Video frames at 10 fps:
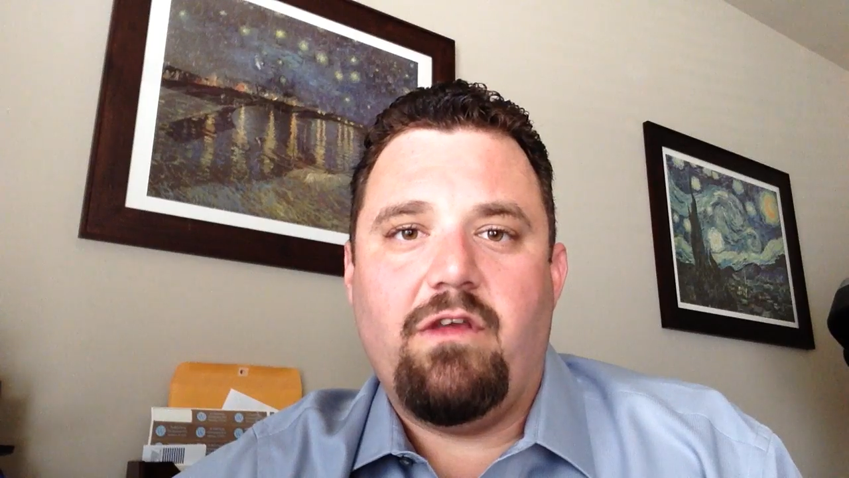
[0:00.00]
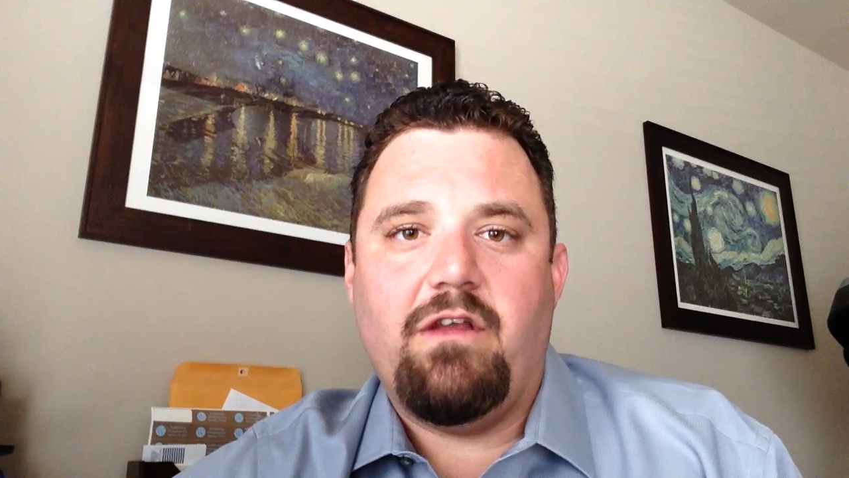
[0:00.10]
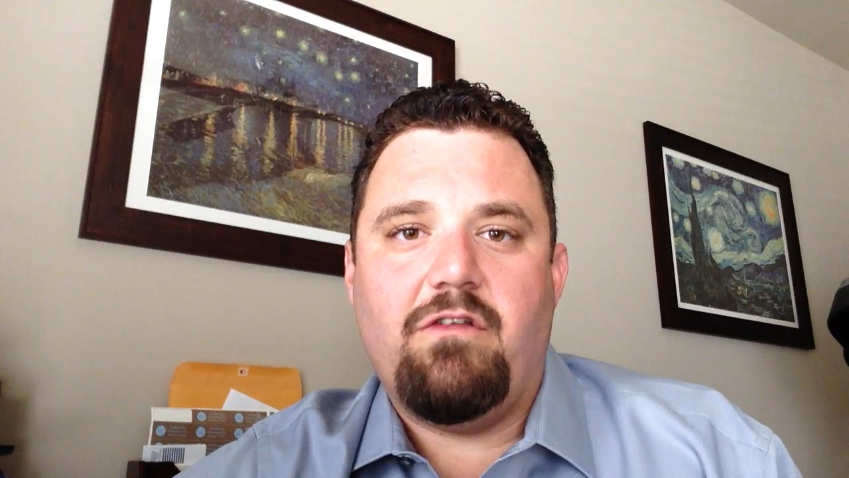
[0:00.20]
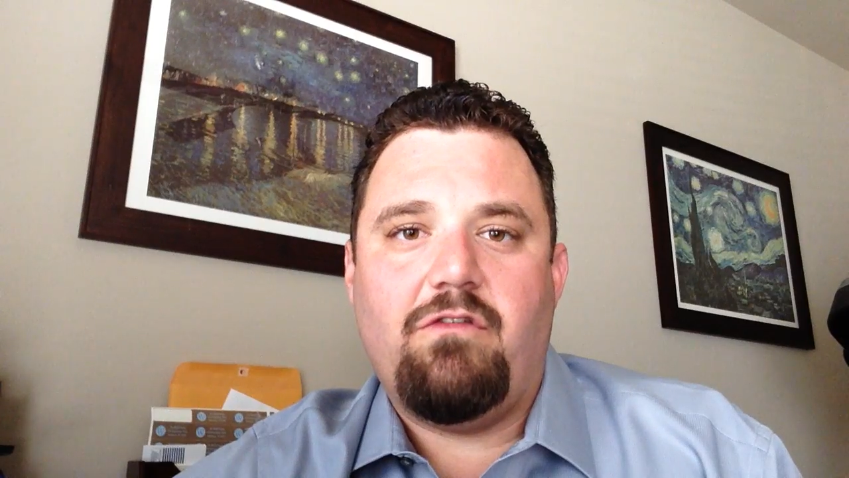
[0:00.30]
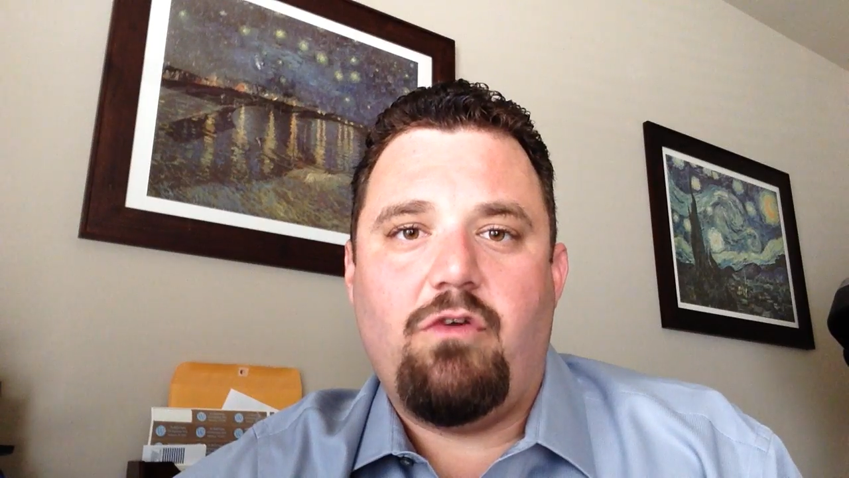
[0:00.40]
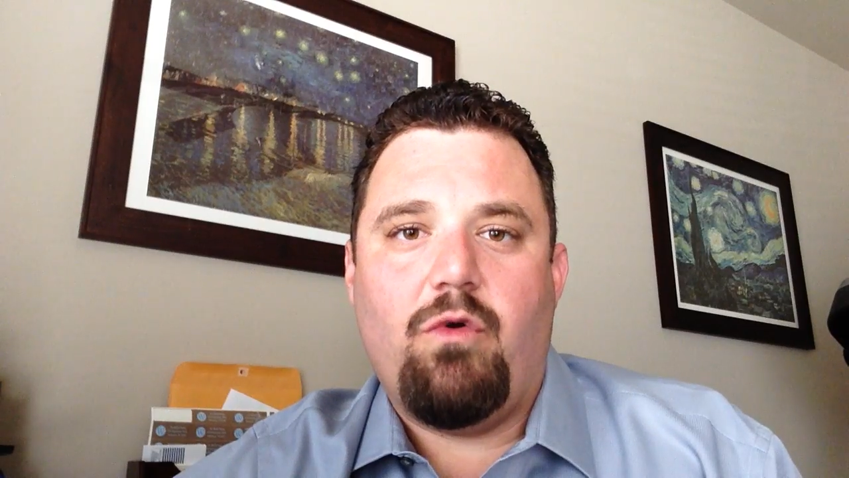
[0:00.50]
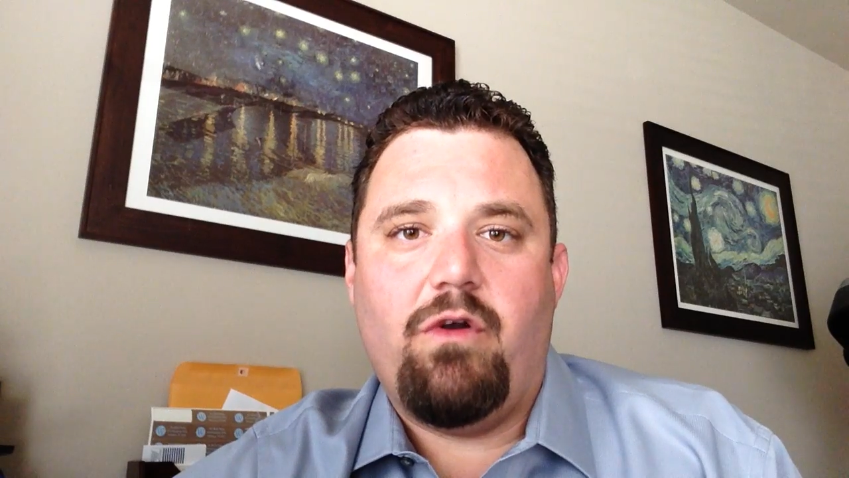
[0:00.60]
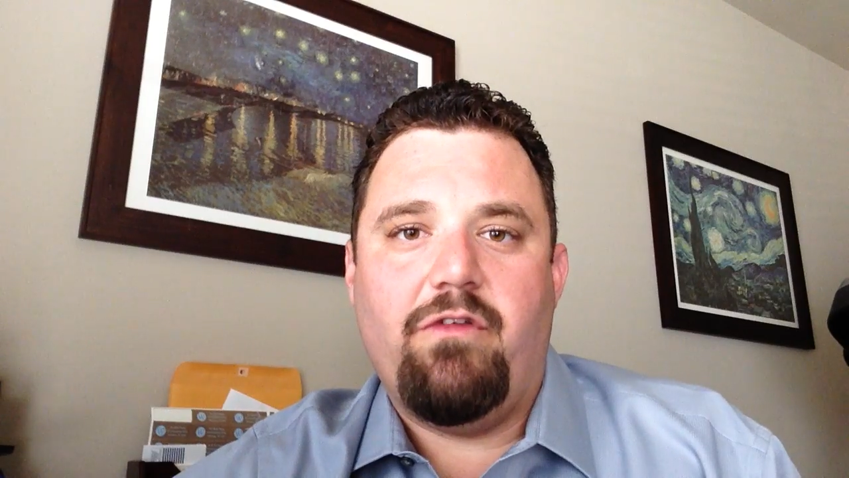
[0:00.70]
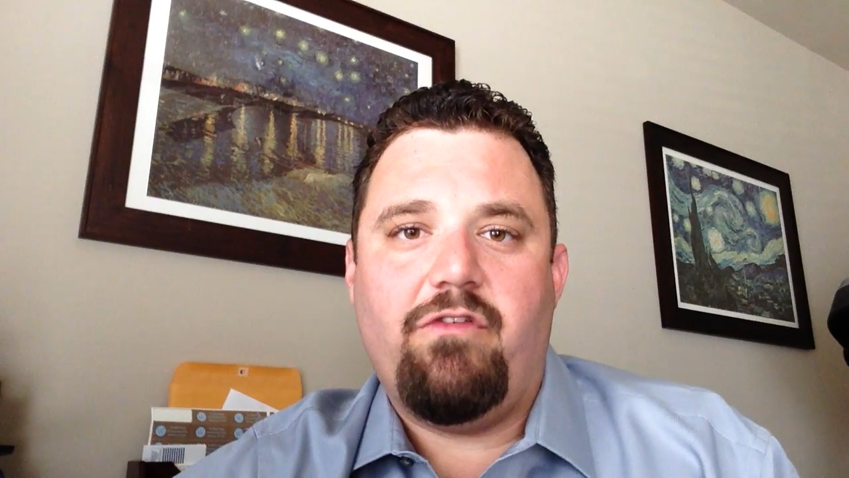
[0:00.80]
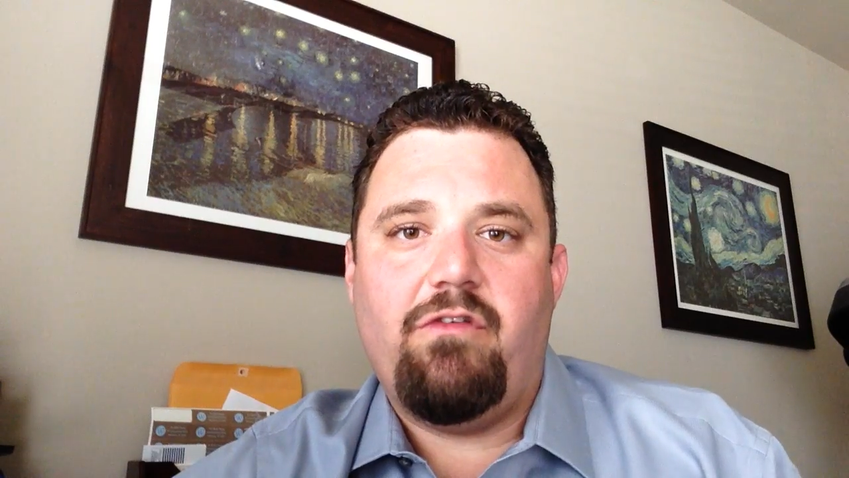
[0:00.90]
it
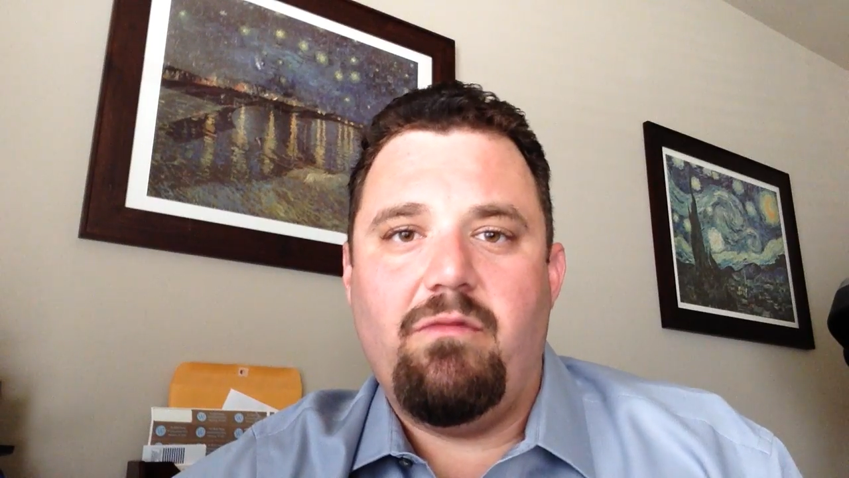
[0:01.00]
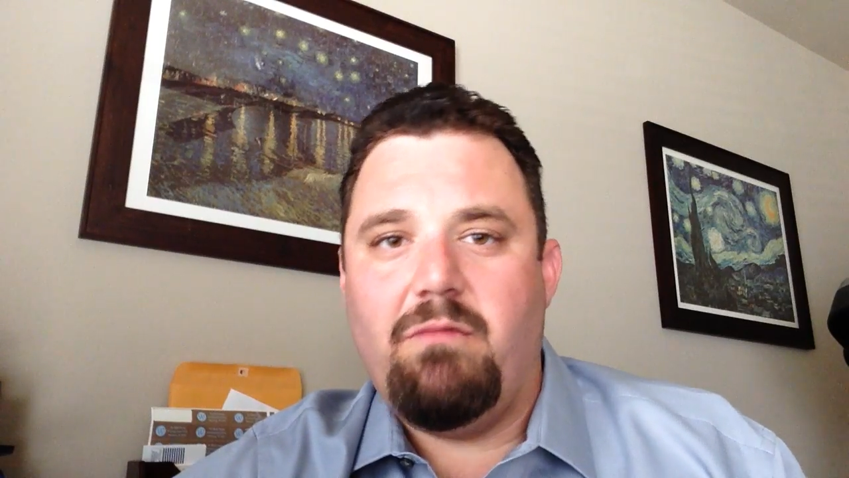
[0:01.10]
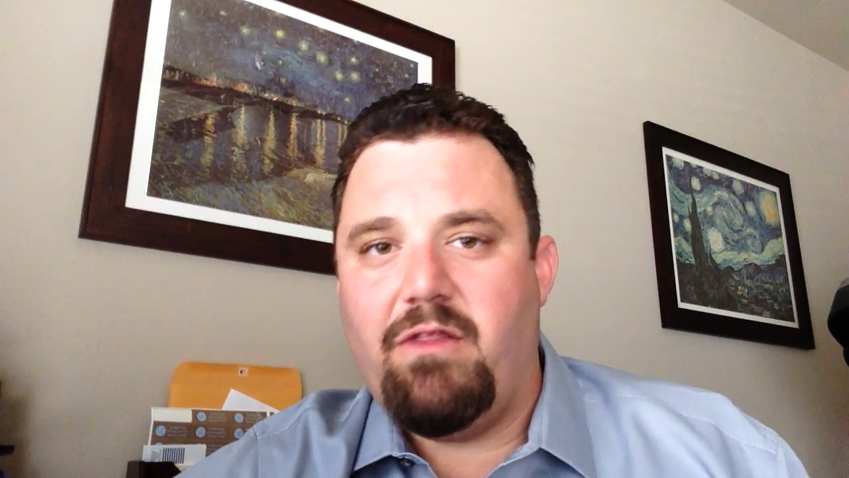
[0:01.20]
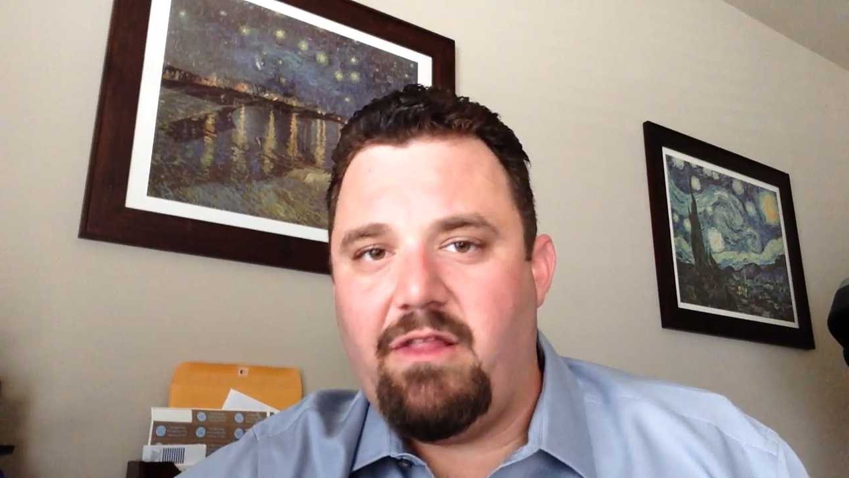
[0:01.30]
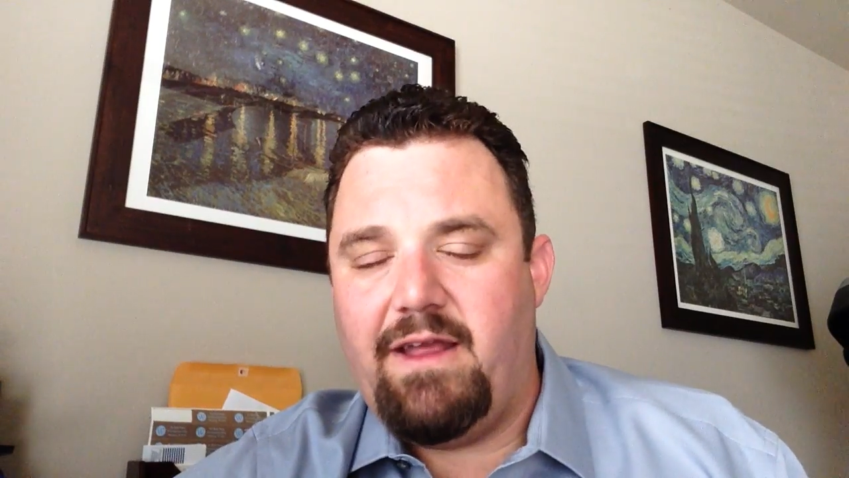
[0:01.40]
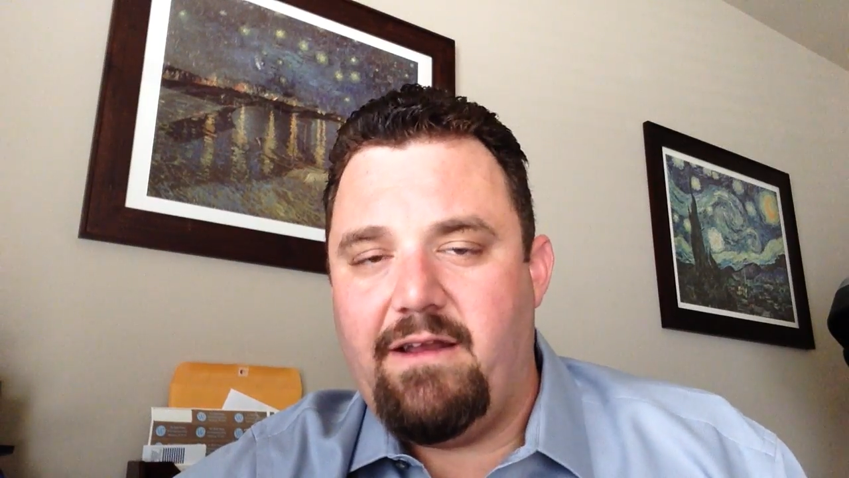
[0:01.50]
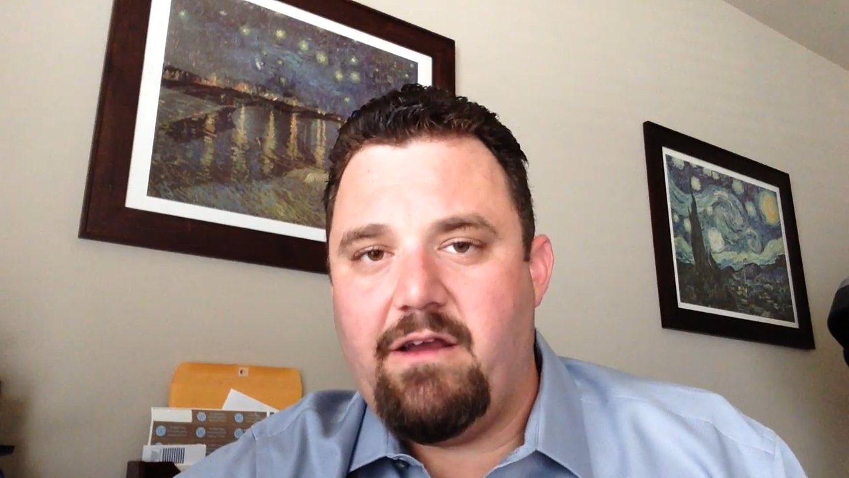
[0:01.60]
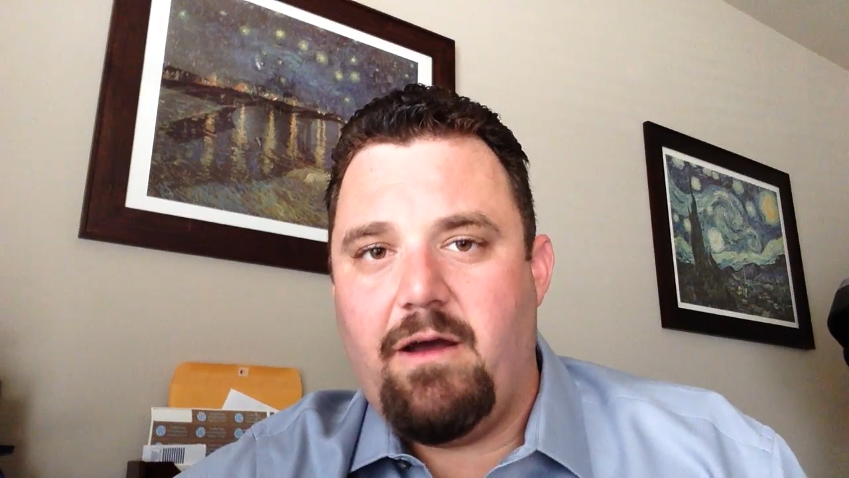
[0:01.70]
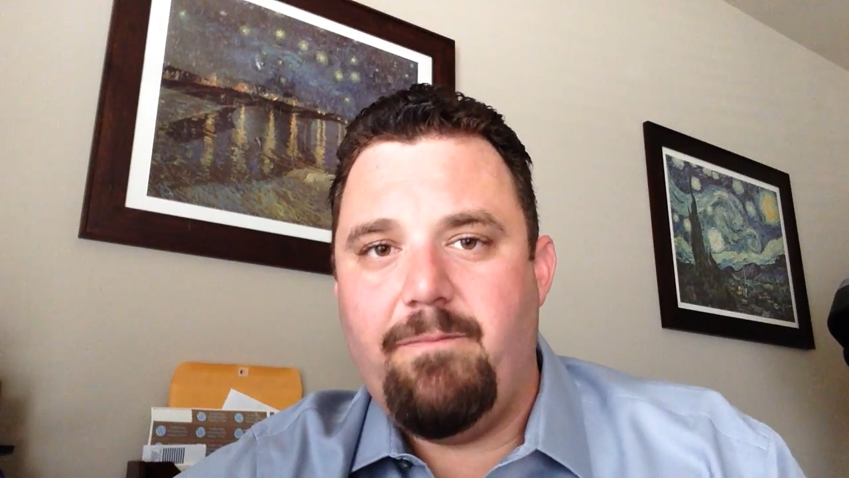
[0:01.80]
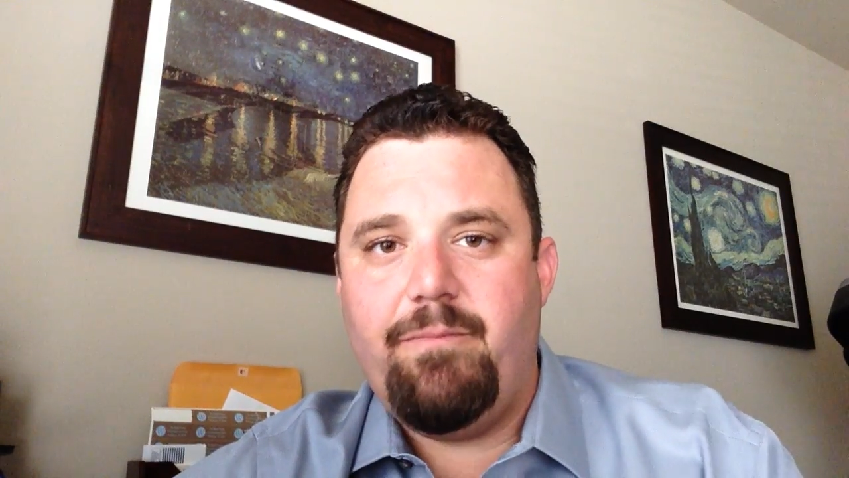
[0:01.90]
towards monthly
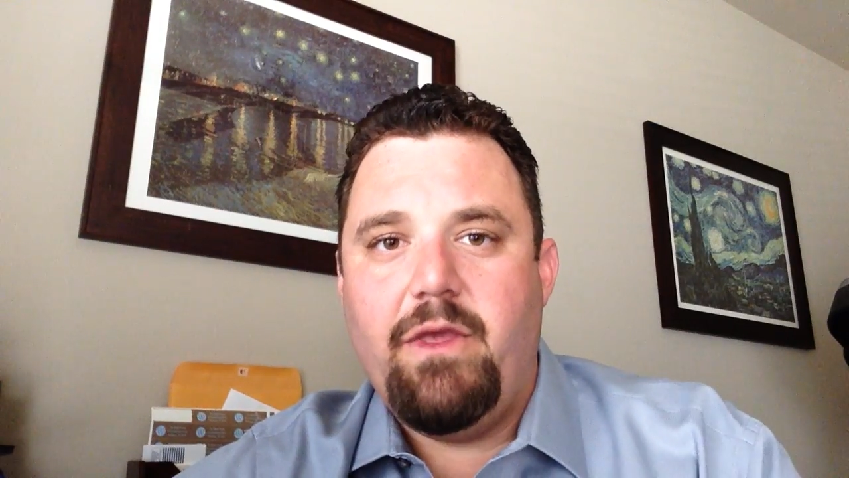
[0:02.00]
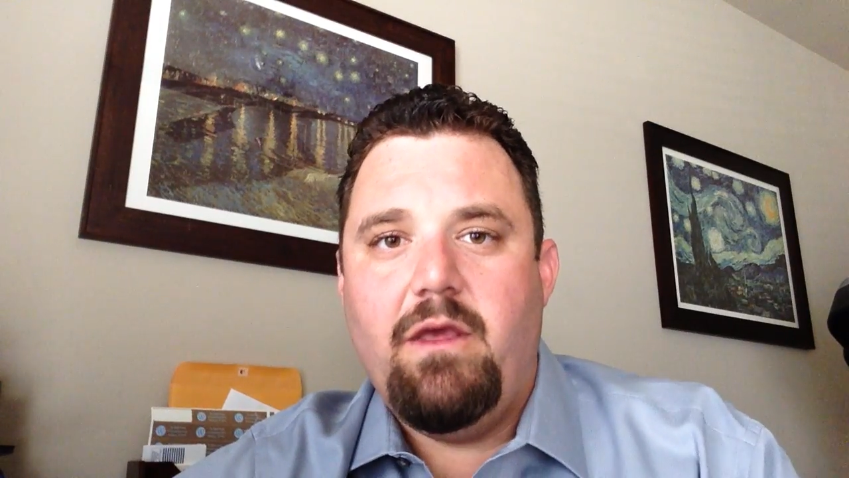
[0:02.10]
income,